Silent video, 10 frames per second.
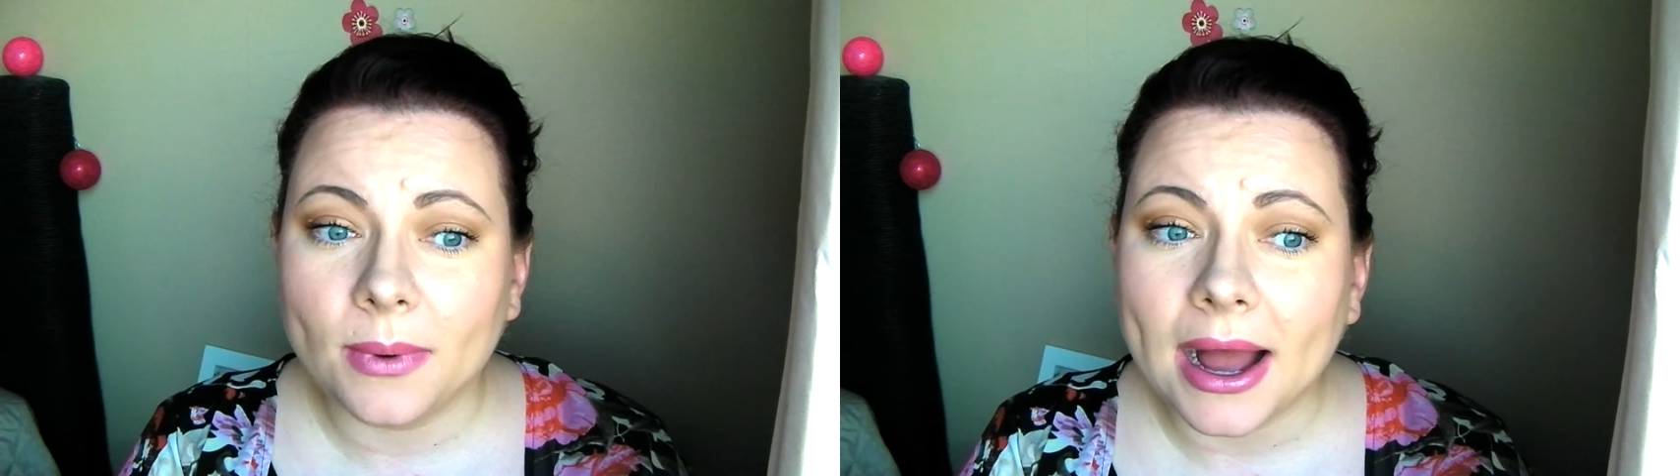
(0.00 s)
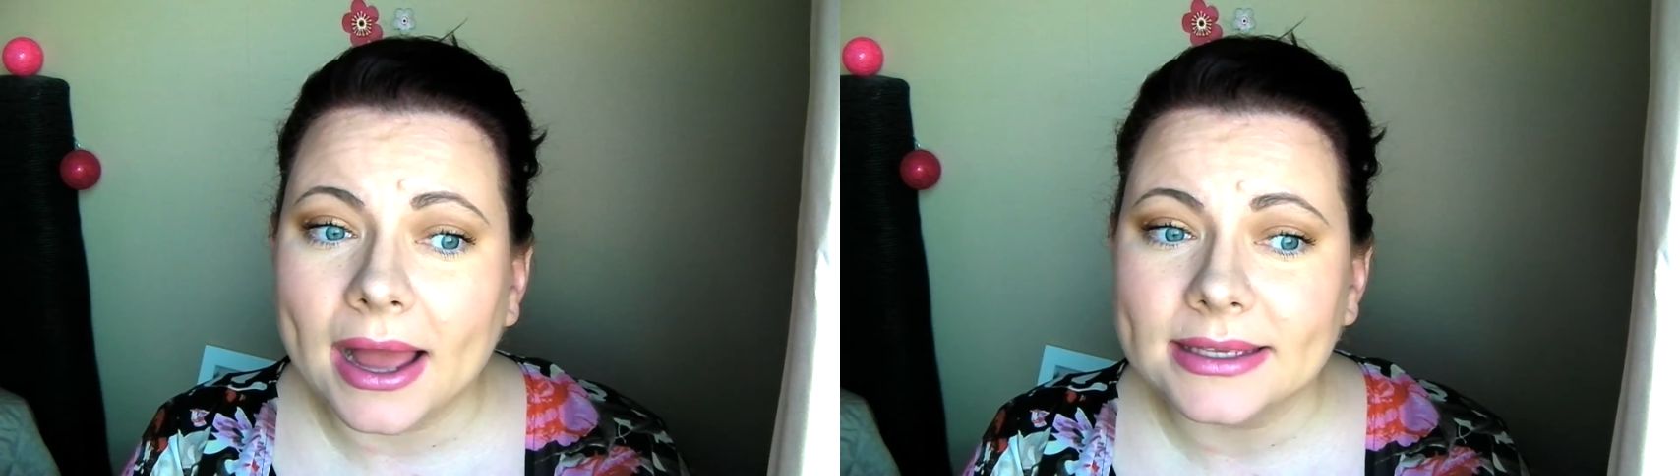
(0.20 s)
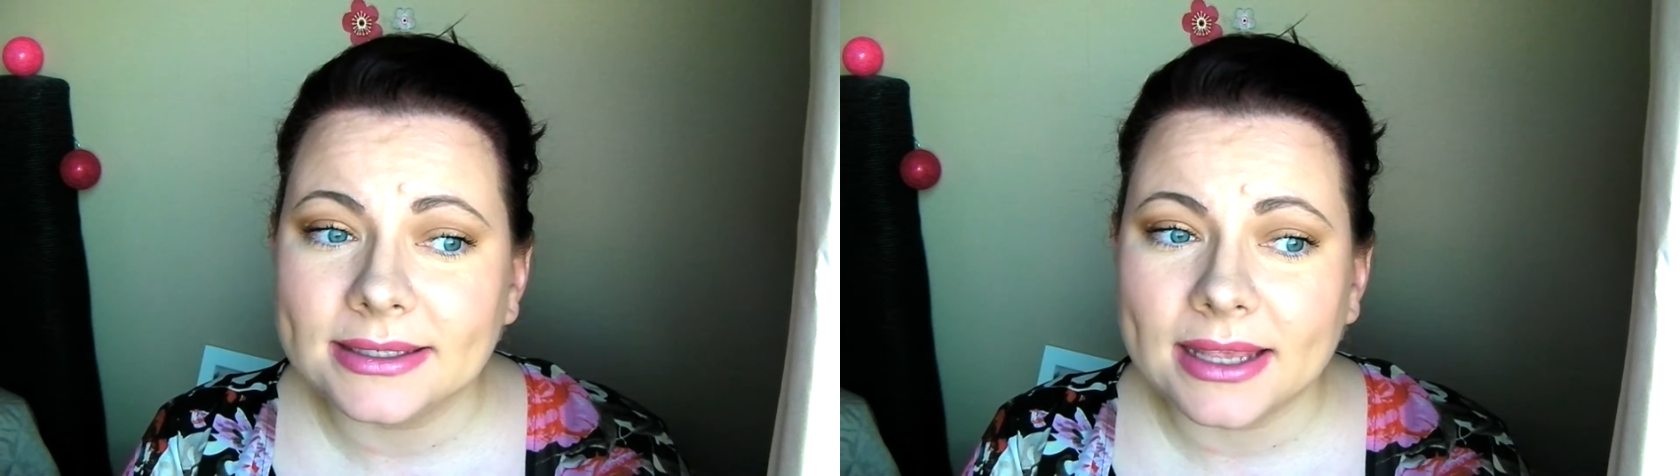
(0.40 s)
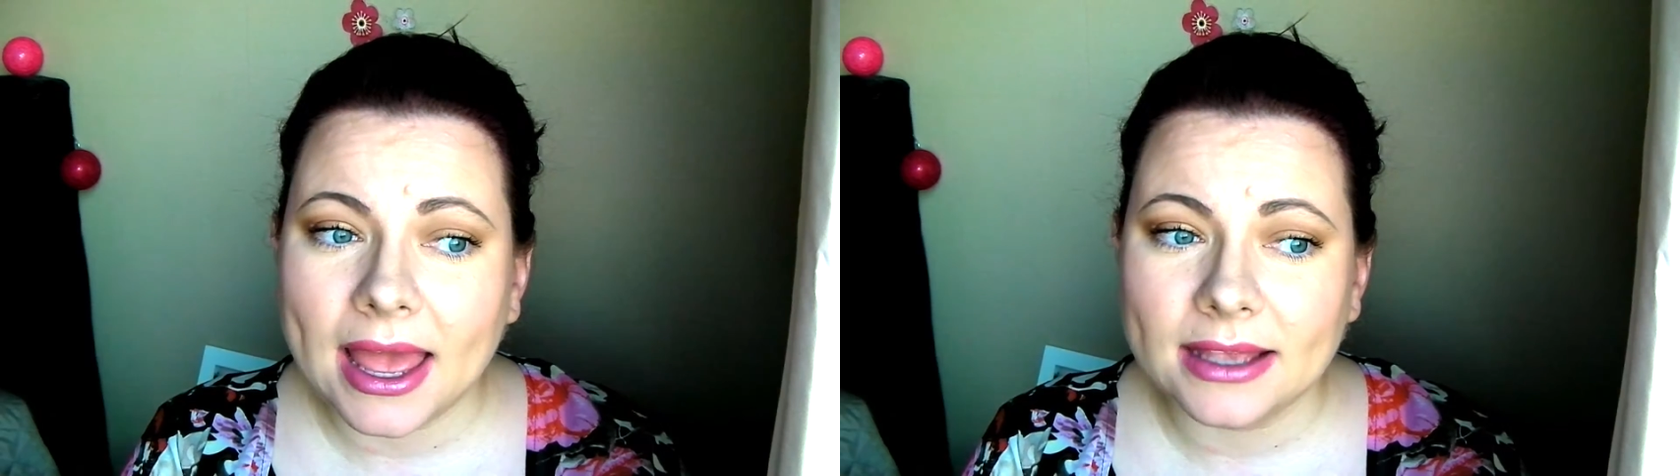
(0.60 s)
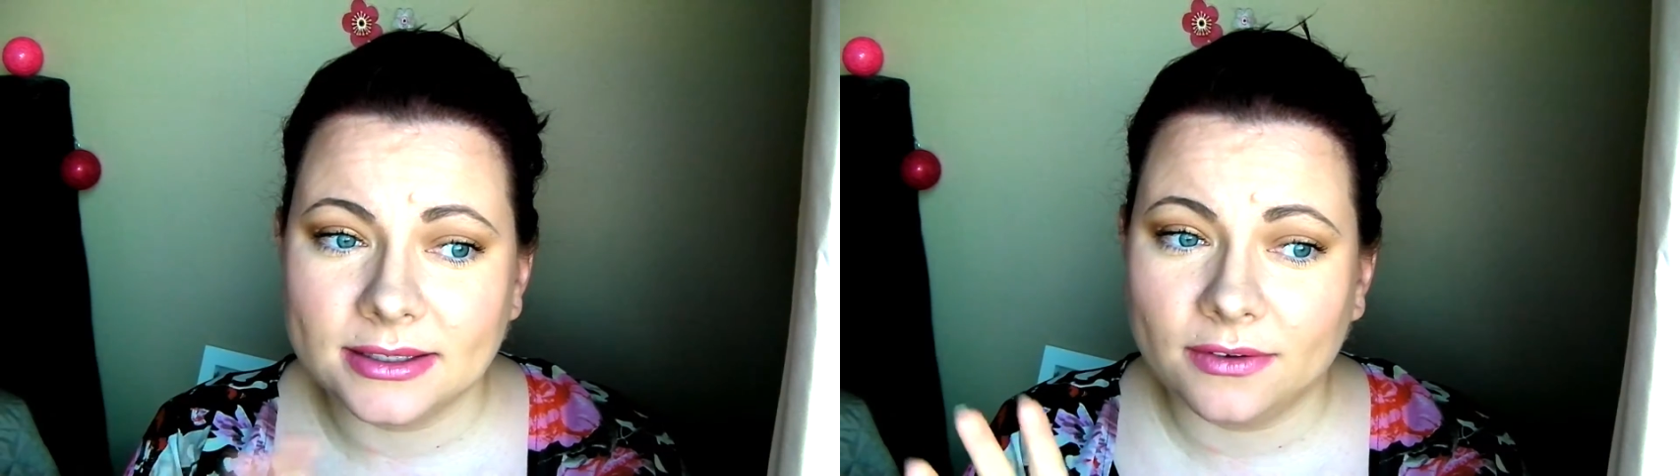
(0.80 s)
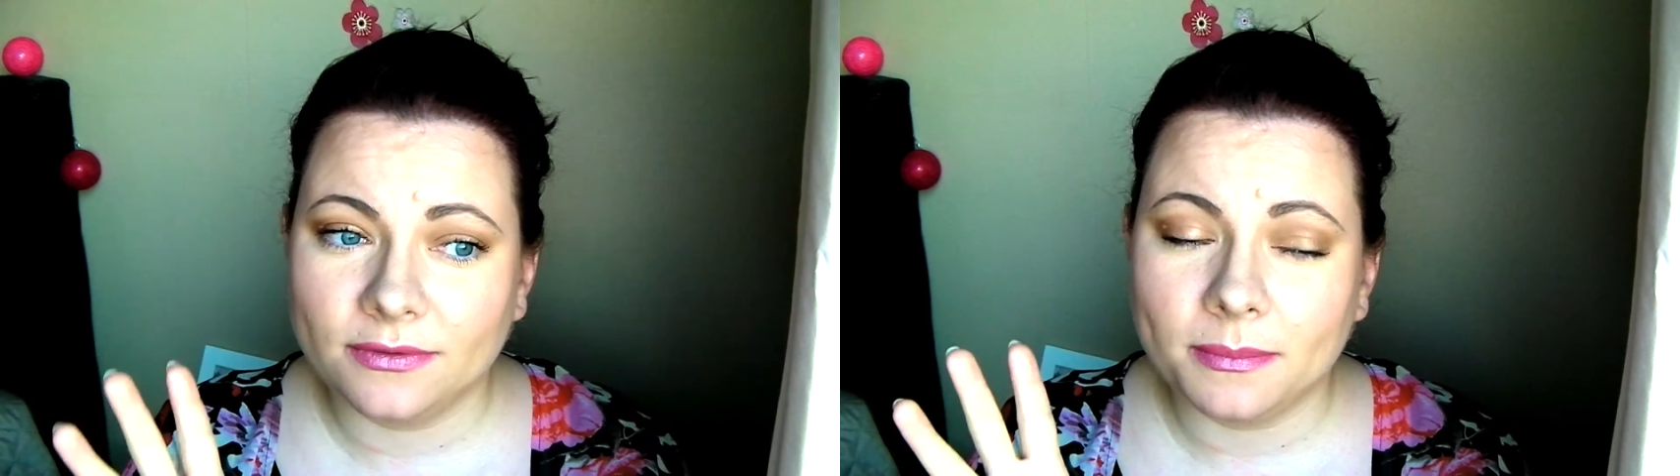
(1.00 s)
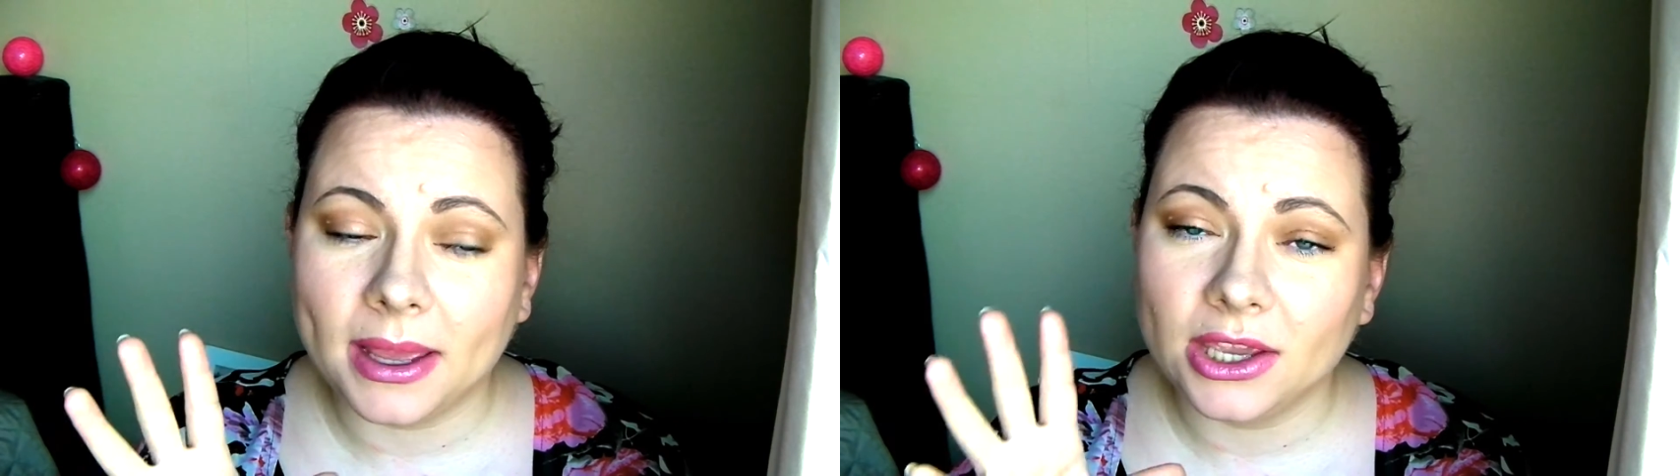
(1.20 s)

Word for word: wise as of my